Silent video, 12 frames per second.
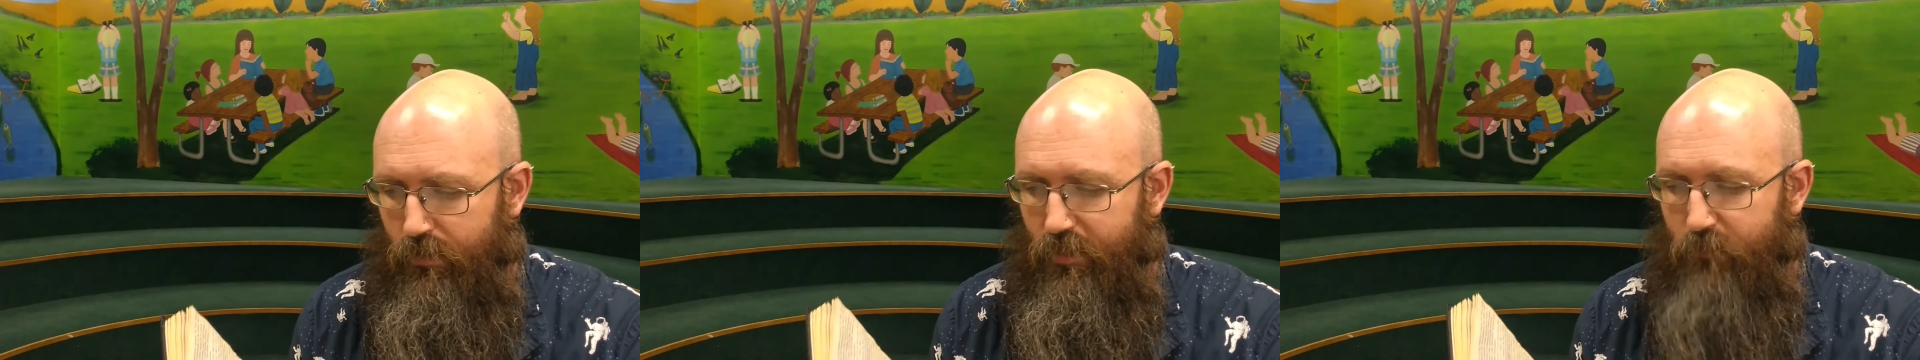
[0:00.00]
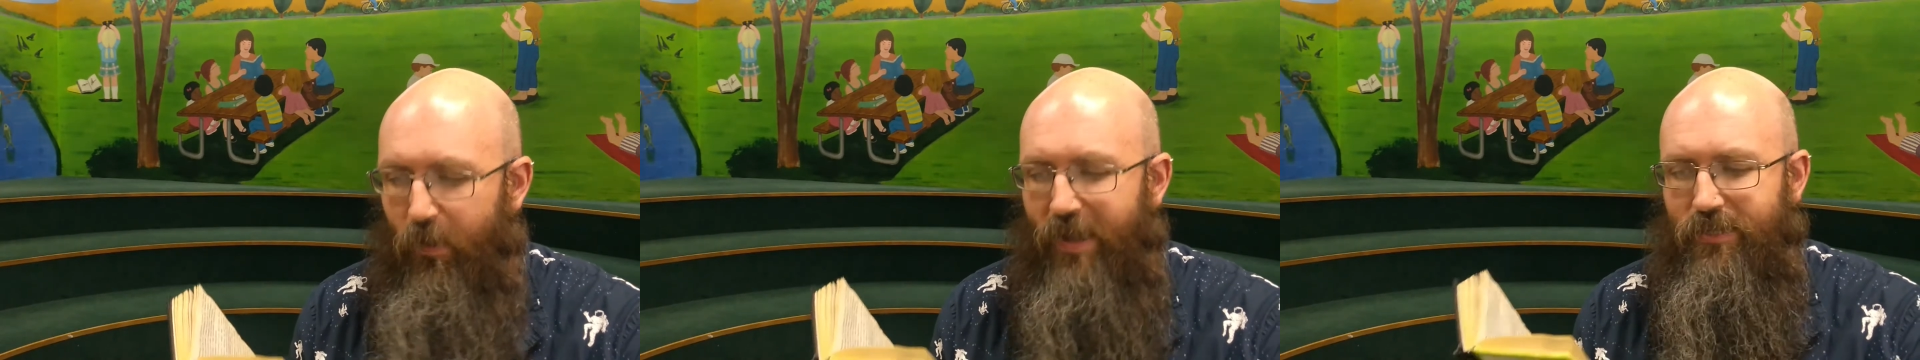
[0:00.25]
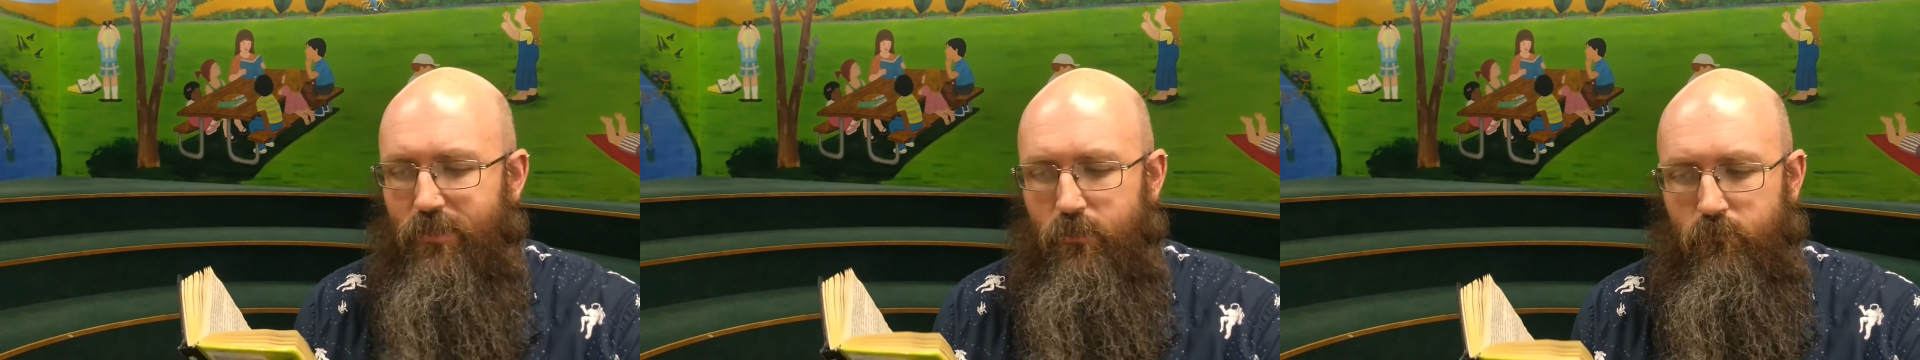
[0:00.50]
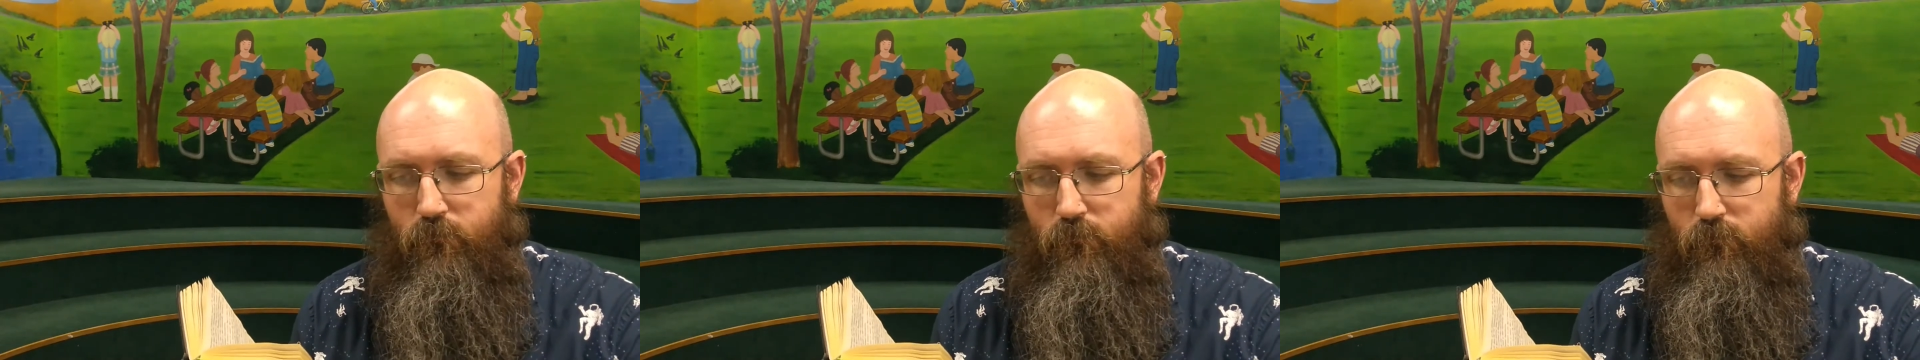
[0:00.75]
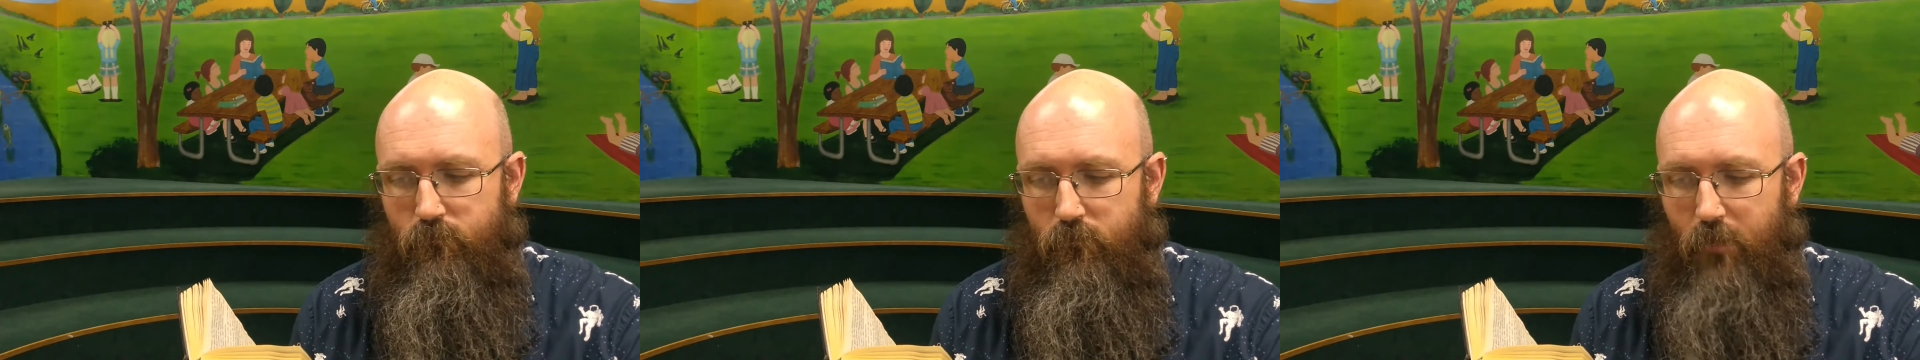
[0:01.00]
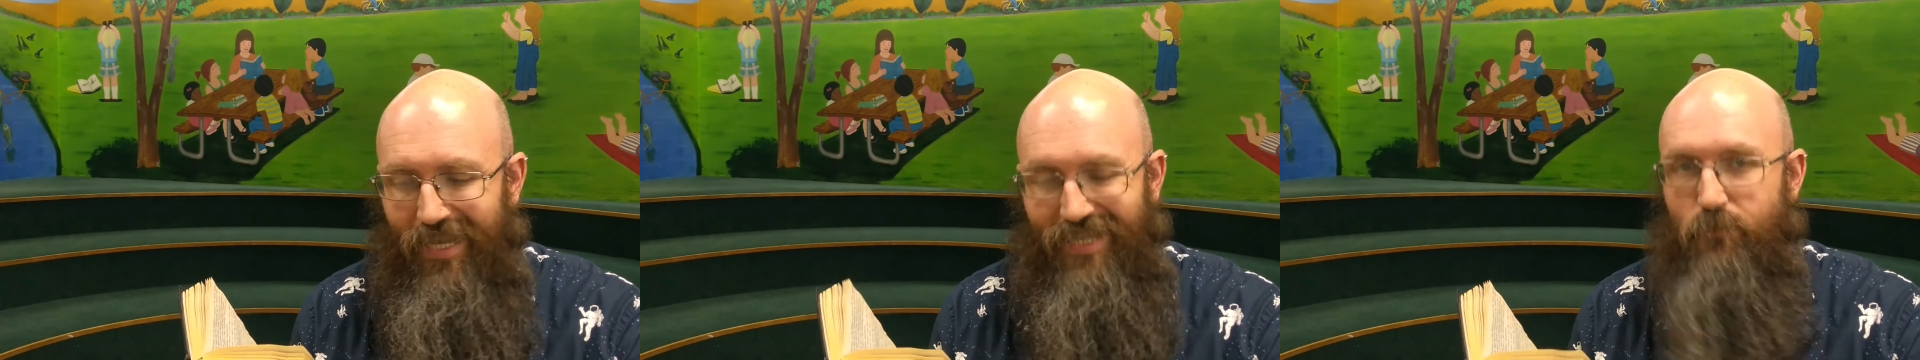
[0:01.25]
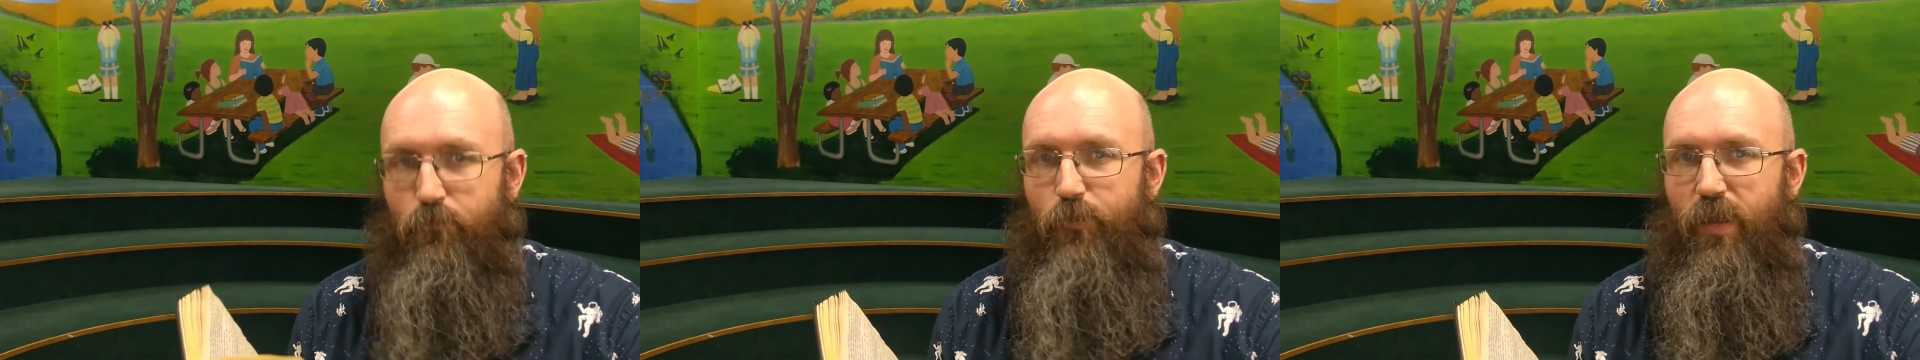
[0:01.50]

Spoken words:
Space is